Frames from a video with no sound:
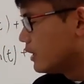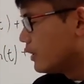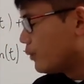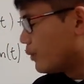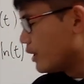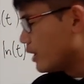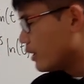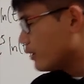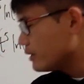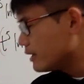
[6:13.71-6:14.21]

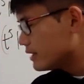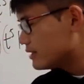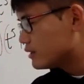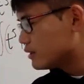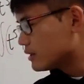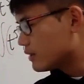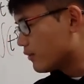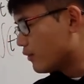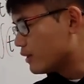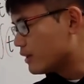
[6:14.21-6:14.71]
Well, let's
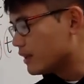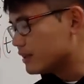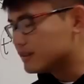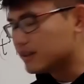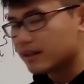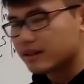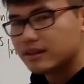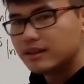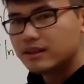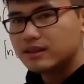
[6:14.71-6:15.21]
just focus
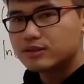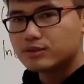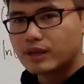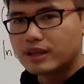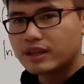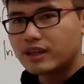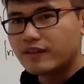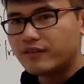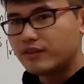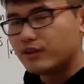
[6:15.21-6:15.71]
on this right
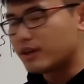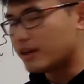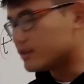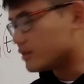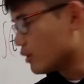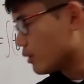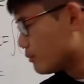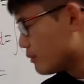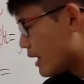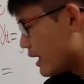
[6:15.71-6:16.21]
here. If you guys
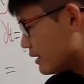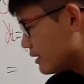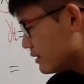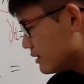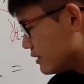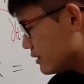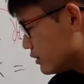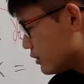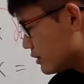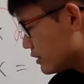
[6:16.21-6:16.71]
don't mind,
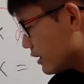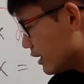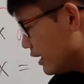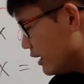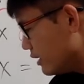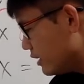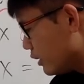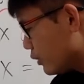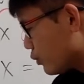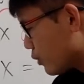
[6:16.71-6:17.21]
this is just the
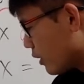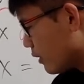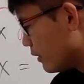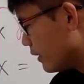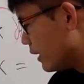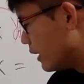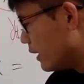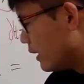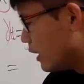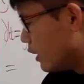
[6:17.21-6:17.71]
integral.
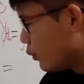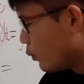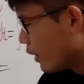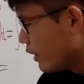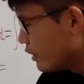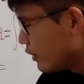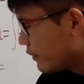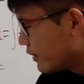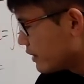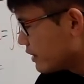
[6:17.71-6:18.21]

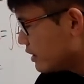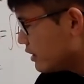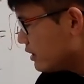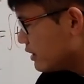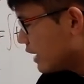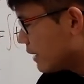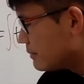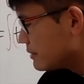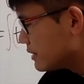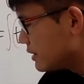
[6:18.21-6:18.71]
1 over t
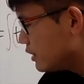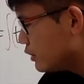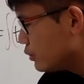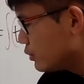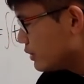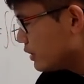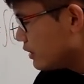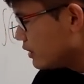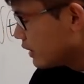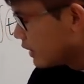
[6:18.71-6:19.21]
times t to
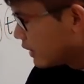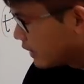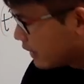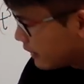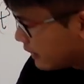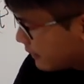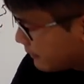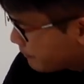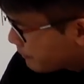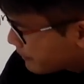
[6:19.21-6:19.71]
the
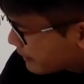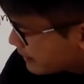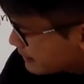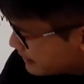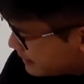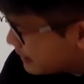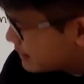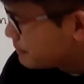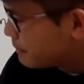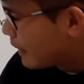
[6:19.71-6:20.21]

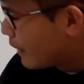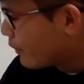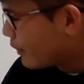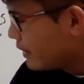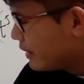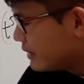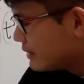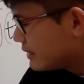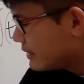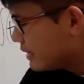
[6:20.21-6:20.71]
6th power
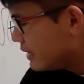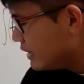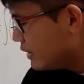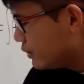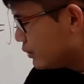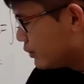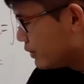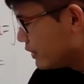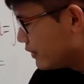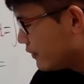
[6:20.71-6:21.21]
is t
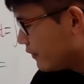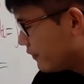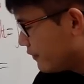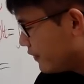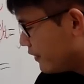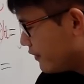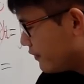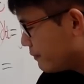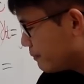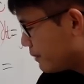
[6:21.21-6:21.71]
to the
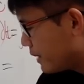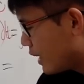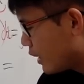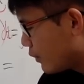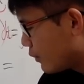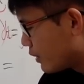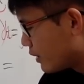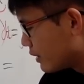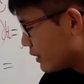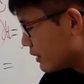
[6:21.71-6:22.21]
5th
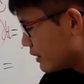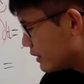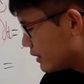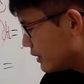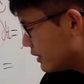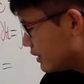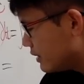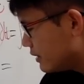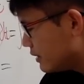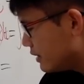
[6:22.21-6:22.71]
power
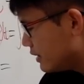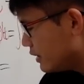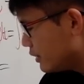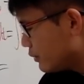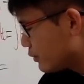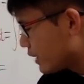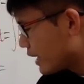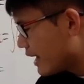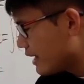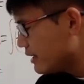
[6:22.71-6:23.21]
dt,
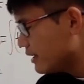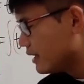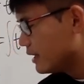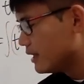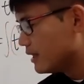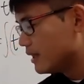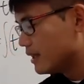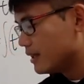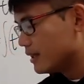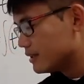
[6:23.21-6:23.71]
right?
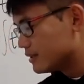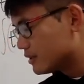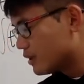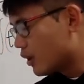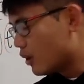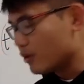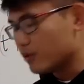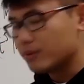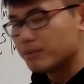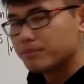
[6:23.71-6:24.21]

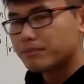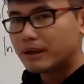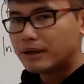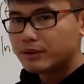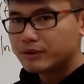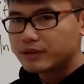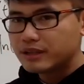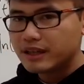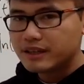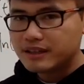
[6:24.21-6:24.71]
So by
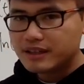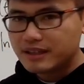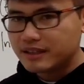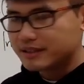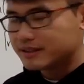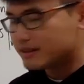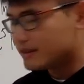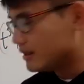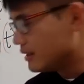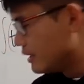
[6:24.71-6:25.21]
looking at
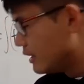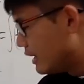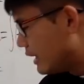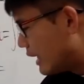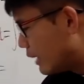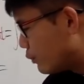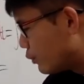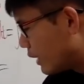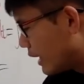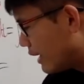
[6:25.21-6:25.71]
this,
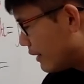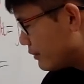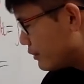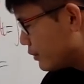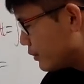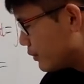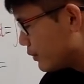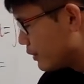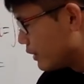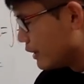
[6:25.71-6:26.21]
I will have
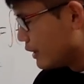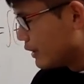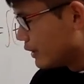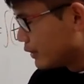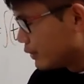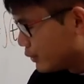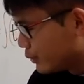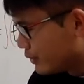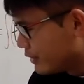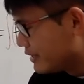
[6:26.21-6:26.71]
to
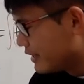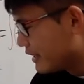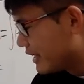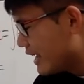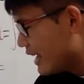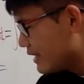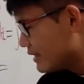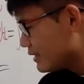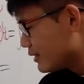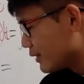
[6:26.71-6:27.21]
do this again.